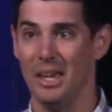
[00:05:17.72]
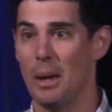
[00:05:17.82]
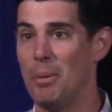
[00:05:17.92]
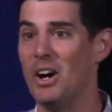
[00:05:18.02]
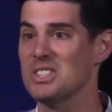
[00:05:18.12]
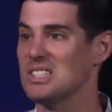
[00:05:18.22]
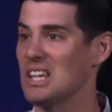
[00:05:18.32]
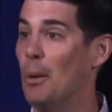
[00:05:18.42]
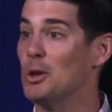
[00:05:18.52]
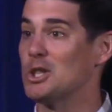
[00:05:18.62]
And Paul says,
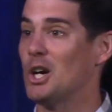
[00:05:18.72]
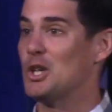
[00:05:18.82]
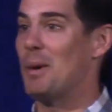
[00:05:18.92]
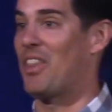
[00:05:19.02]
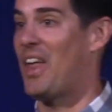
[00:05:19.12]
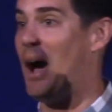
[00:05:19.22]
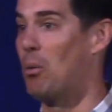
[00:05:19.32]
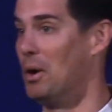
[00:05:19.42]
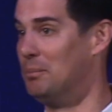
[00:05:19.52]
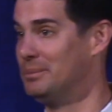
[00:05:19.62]
I want to talk to you about that
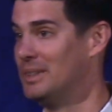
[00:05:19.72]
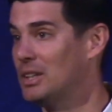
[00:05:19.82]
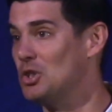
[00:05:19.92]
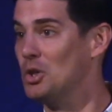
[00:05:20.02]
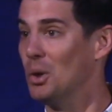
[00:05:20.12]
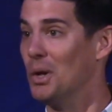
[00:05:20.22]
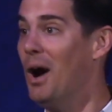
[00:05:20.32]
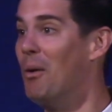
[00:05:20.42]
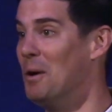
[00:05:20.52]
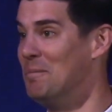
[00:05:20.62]
one because you don't
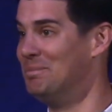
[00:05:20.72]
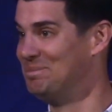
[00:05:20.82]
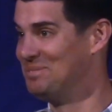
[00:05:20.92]
know him.